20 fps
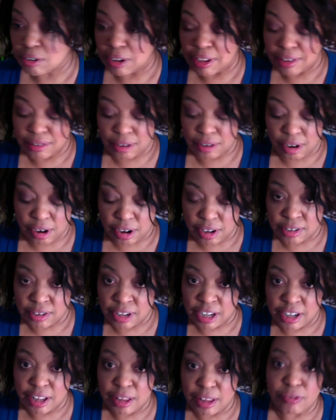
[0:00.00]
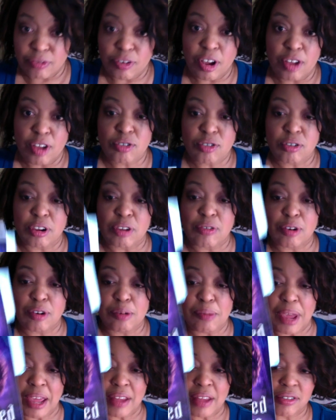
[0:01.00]
series, another Falls Creek
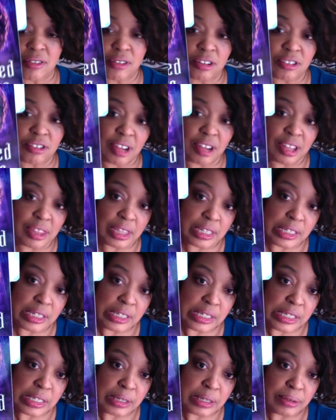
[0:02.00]
romance, looks like this.